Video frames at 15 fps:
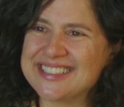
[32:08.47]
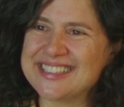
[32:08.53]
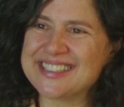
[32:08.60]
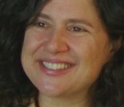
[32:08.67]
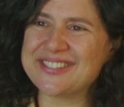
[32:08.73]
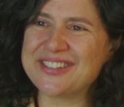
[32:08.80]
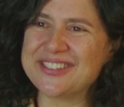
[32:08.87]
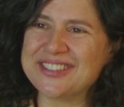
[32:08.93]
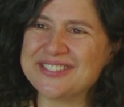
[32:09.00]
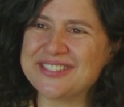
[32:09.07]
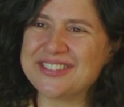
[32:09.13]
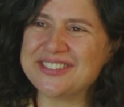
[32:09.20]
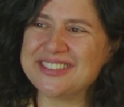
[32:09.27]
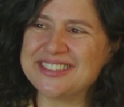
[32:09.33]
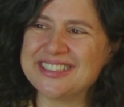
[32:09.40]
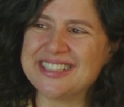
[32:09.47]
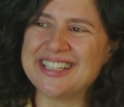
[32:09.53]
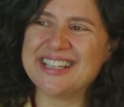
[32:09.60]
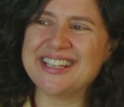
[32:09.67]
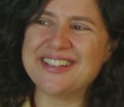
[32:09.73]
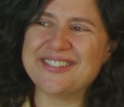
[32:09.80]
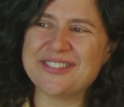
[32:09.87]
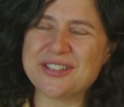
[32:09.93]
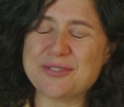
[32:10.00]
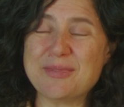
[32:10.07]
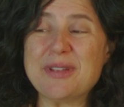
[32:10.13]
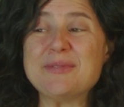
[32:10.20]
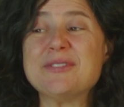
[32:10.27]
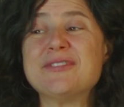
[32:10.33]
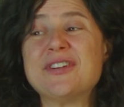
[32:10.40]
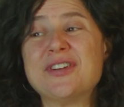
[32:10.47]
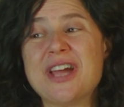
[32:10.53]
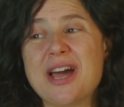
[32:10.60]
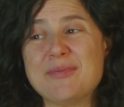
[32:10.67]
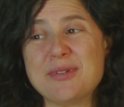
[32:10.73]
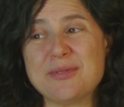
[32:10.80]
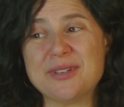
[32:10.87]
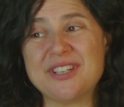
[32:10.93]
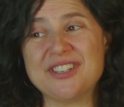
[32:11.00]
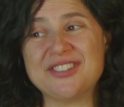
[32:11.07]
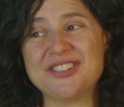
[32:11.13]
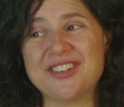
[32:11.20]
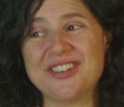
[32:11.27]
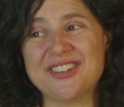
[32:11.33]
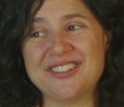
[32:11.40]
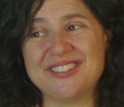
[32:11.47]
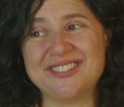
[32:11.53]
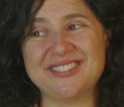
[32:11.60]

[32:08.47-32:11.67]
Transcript: This is very, very, it made me very happy when I saw